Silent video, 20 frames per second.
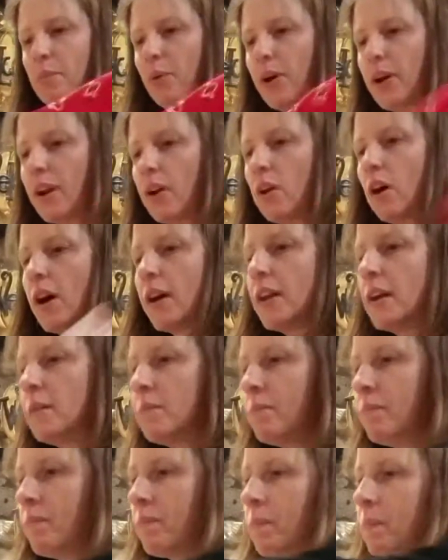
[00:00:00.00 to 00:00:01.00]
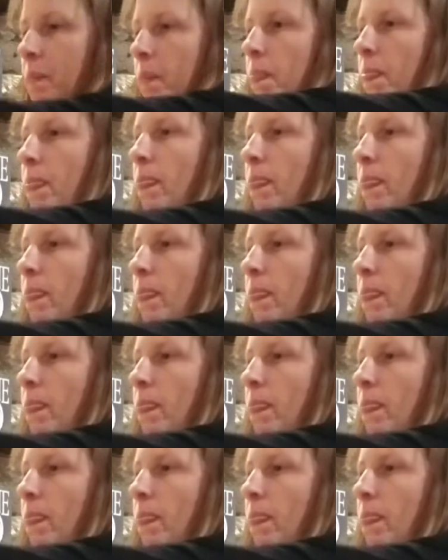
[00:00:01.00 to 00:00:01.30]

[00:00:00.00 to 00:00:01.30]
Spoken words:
put it on them and